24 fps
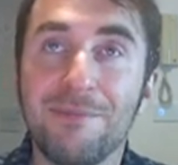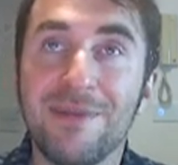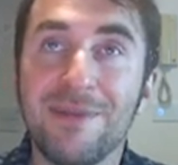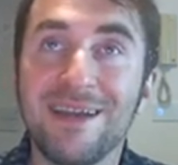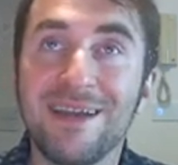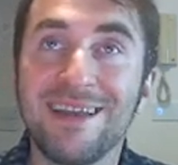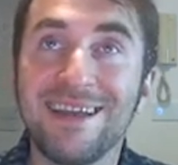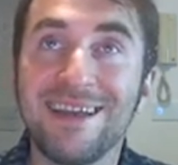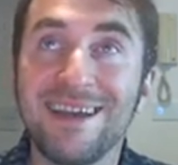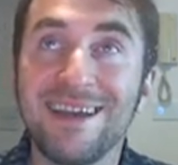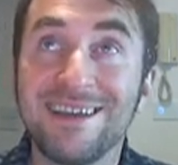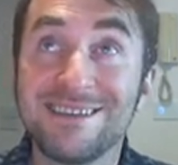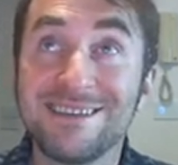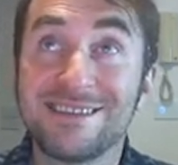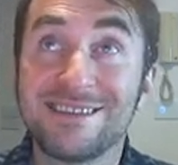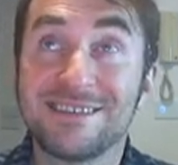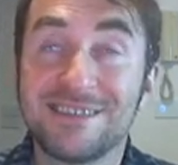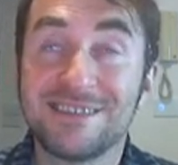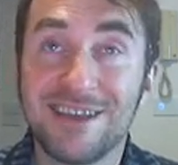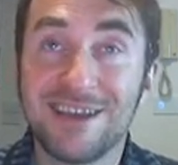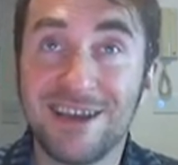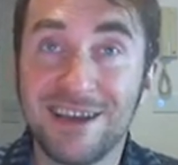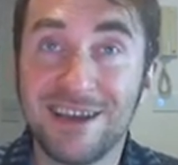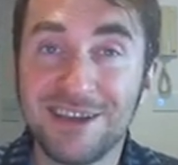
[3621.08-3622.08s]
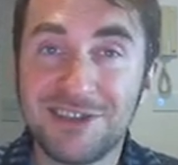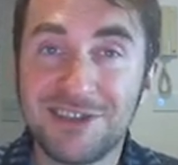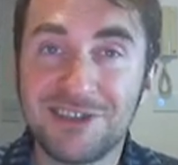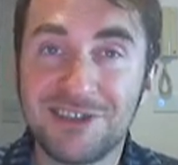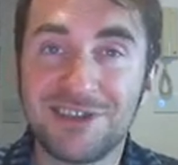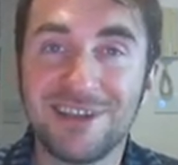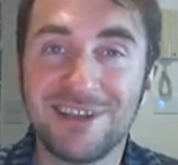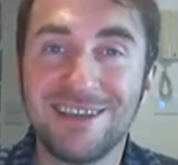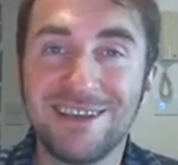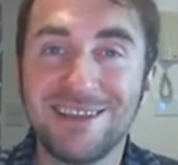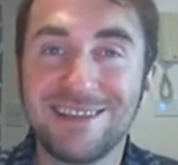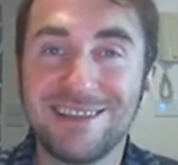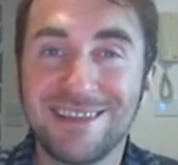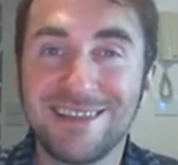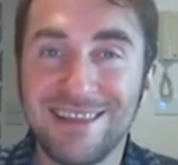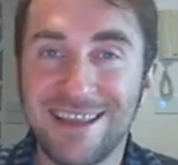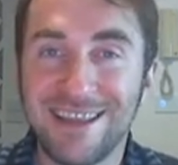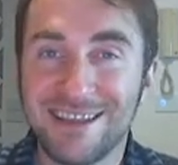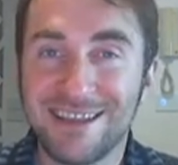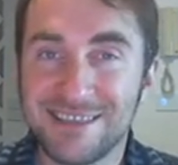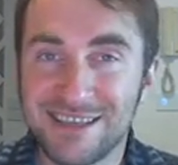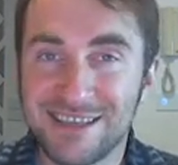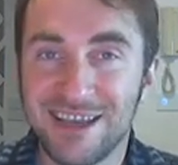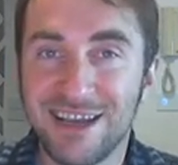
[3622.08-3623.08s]
as such, it
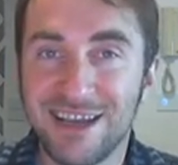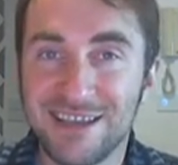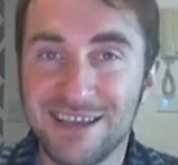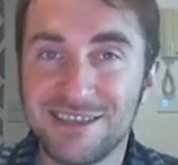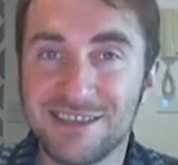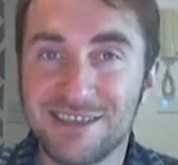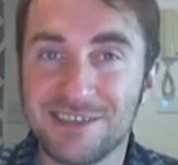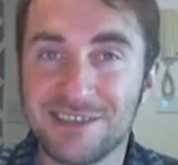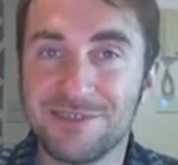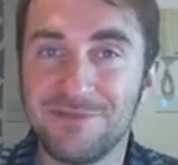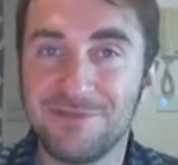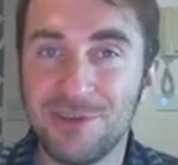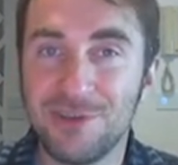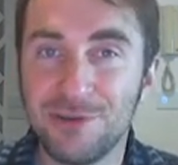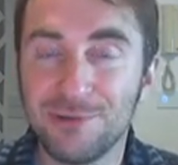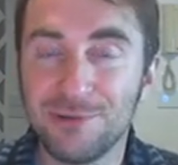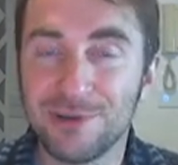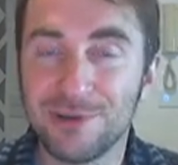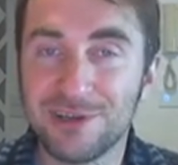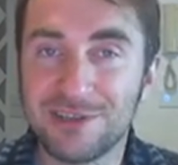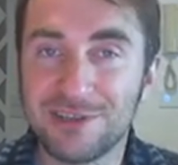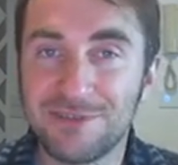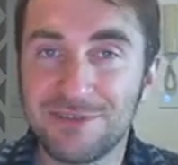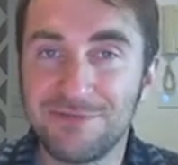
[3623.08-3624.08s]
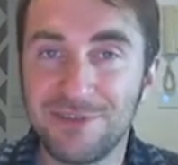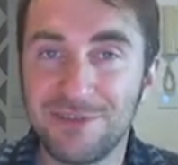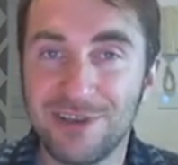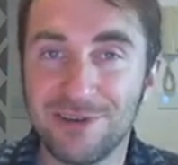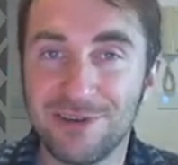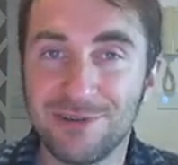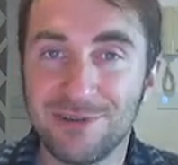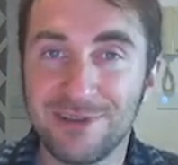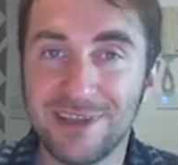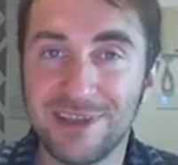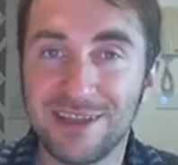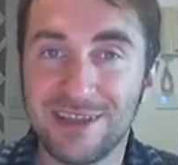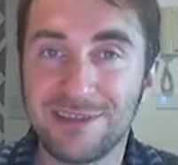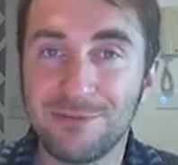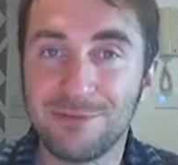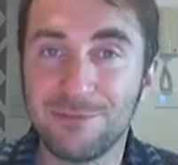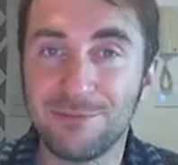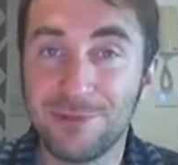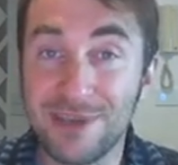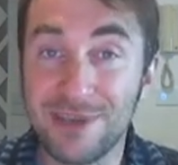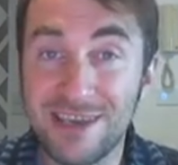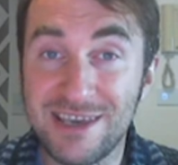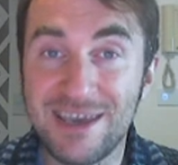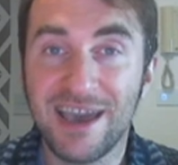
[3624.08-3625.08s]
lets us as viewers feel that
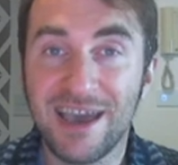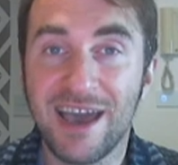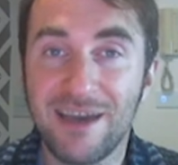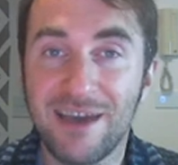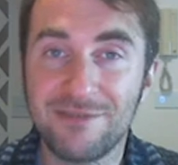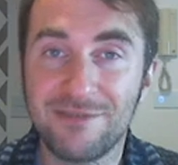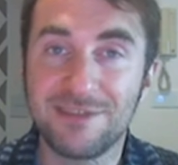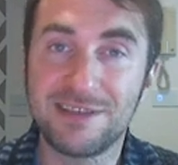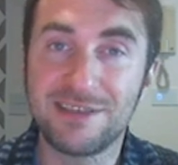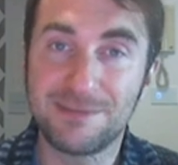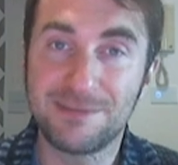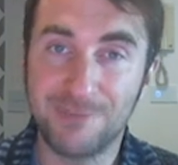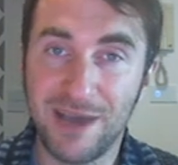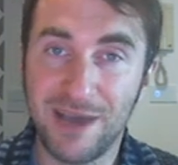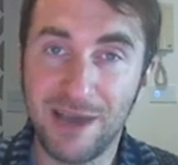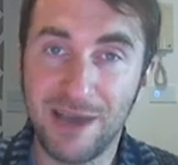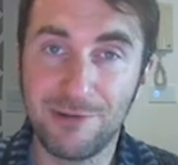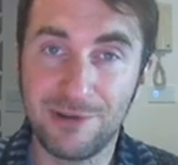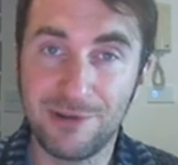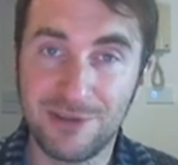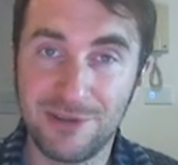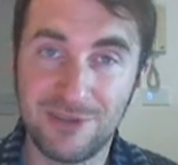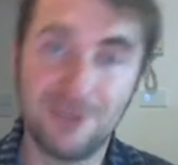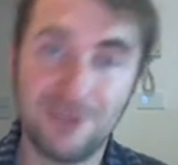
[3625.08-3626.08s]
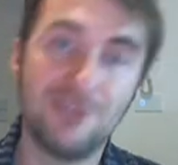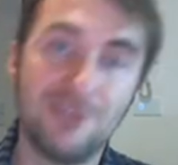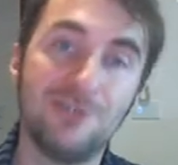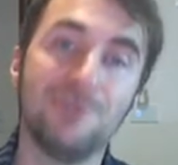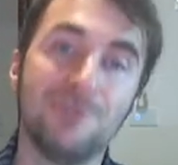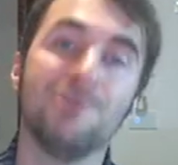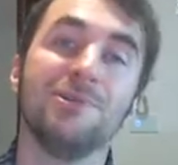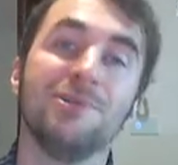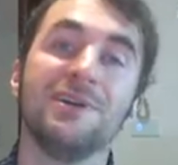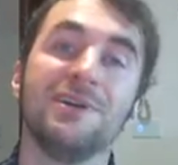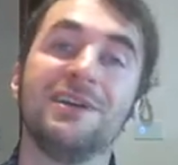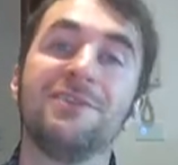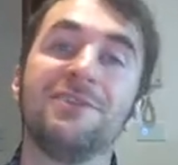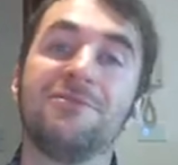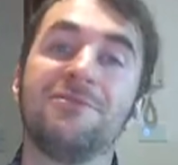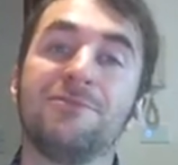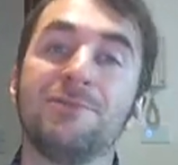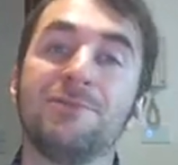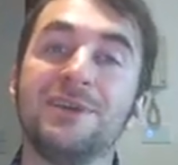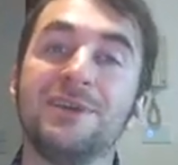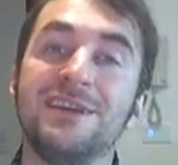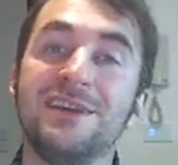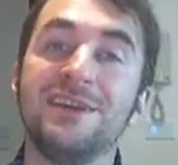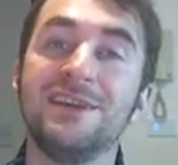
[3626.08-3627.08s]
we have this power too. If
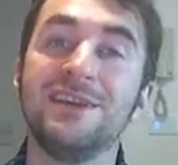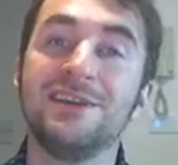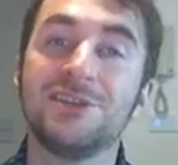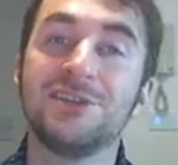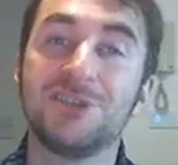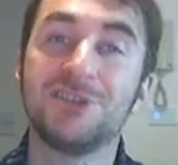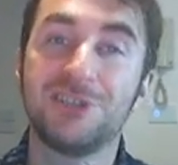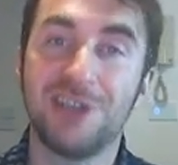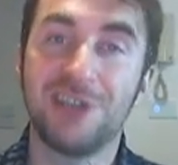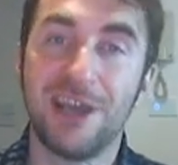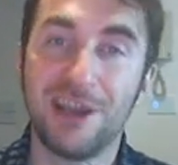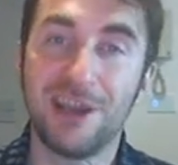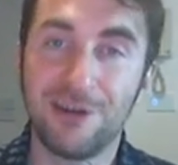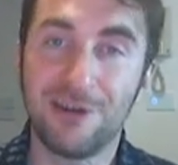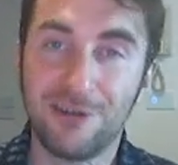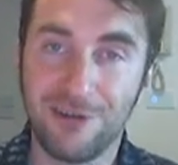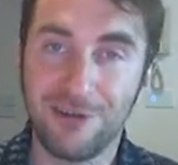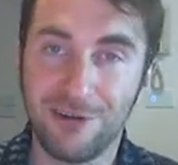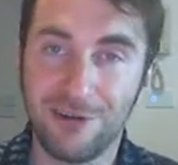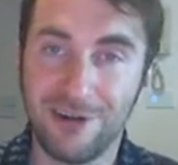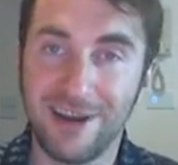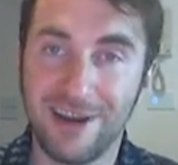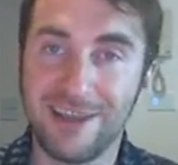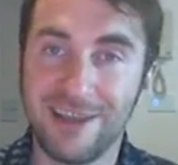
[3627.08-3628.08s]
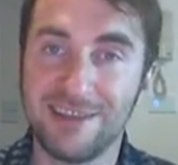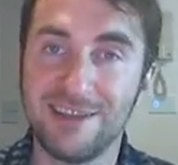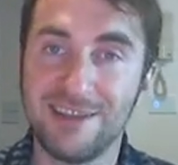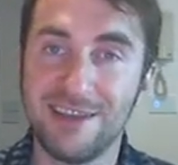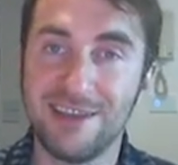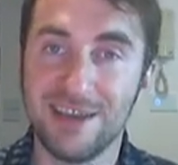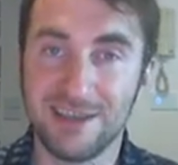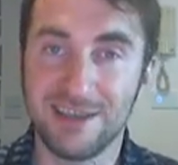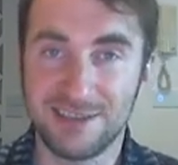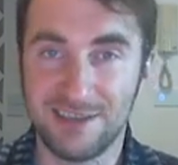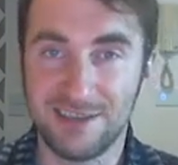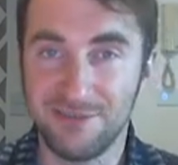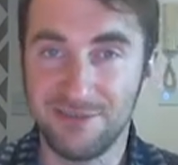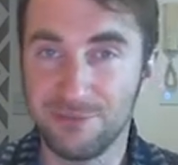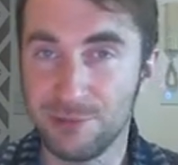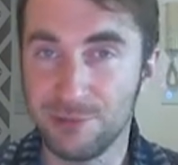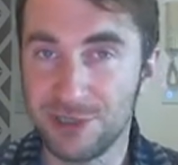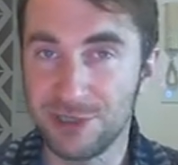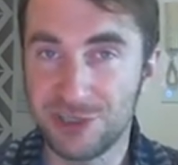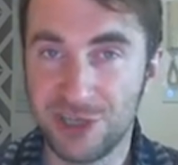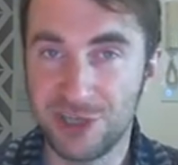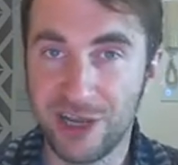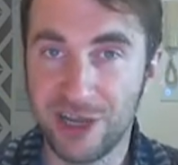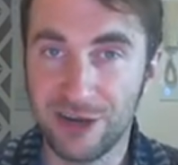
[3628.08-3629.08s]
we share her ideas, if we
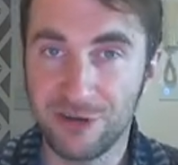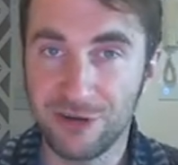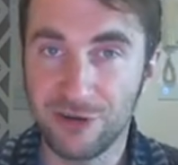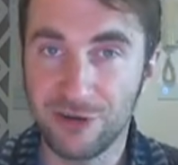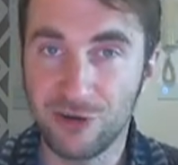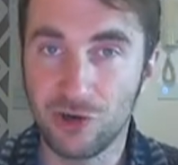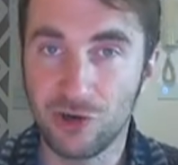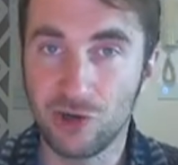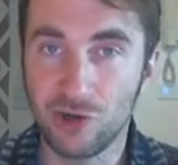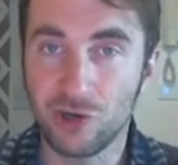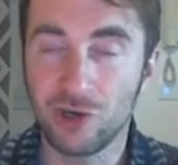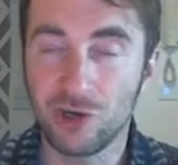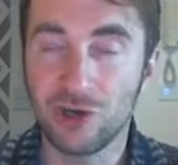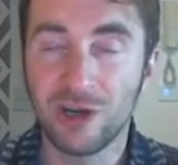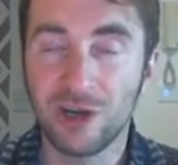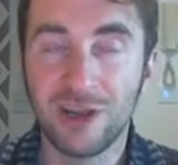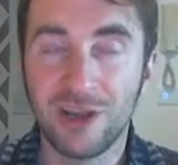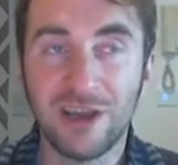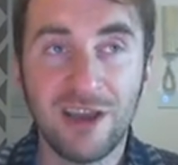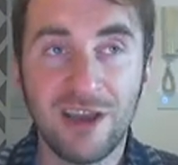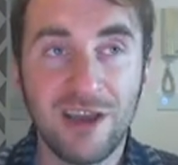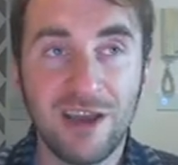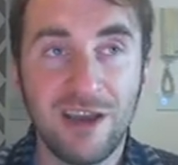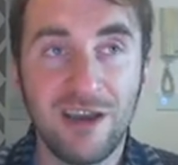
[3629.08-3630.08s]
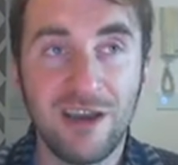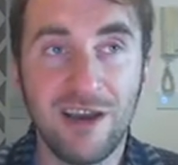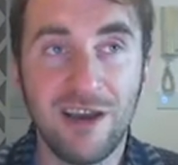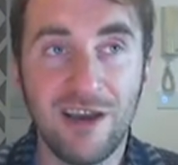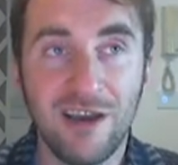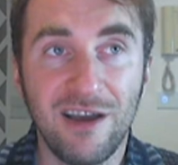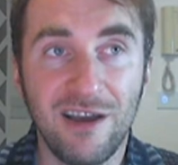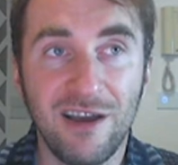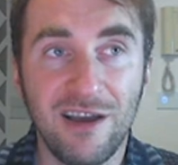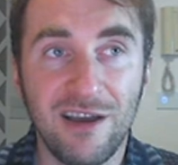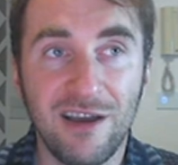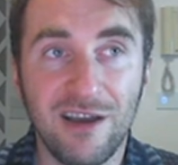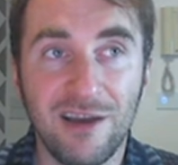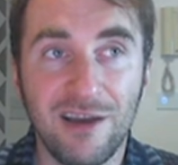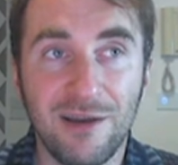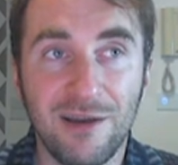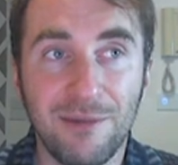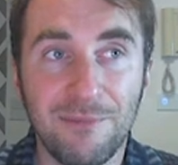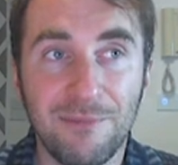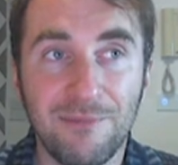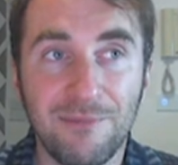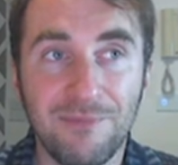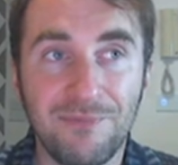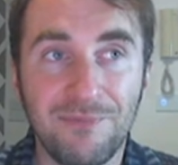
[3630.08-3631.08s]
share her,
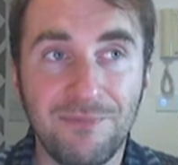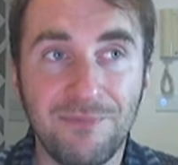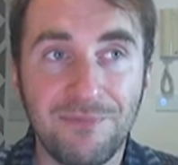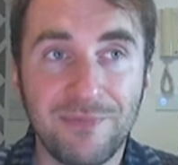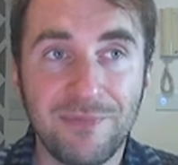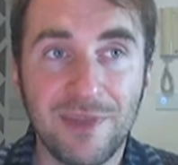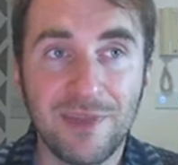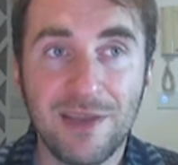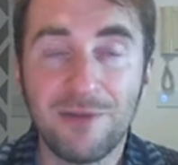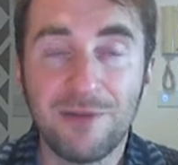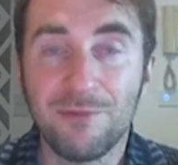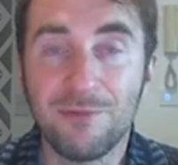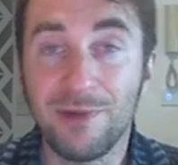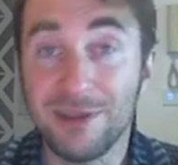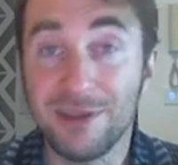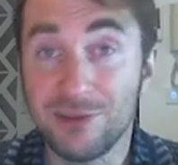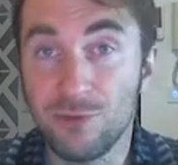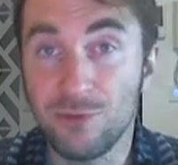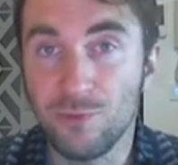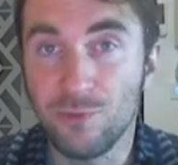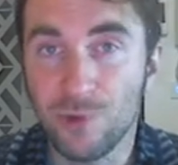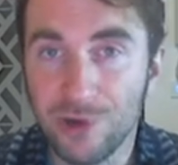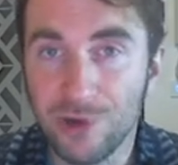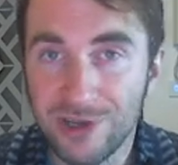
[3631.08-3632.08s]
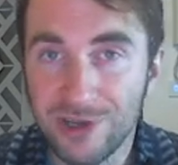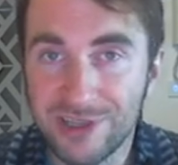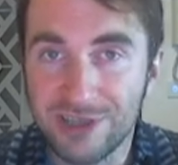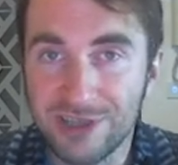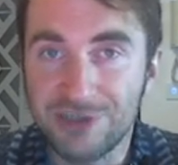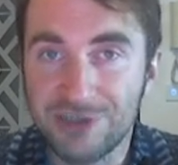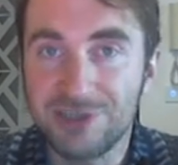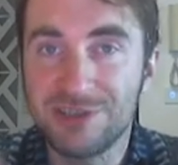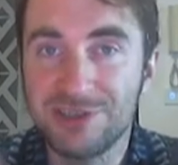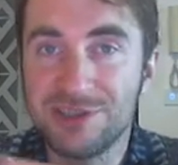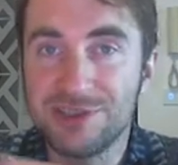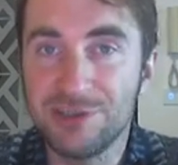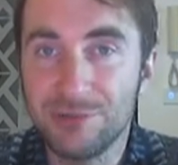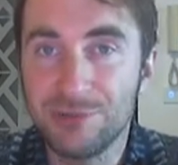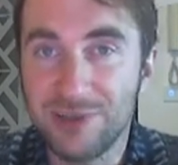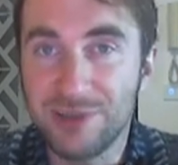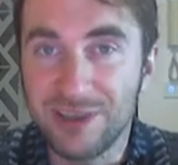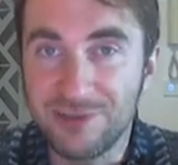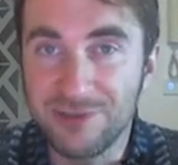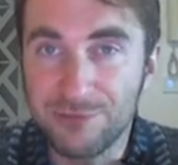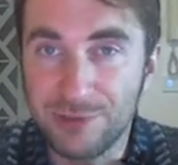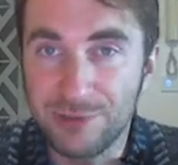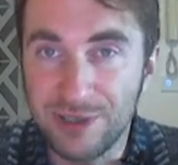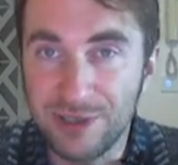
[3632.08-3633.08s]
well, the work that she's doing, if
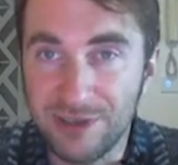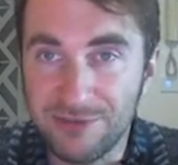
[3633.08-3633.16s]
we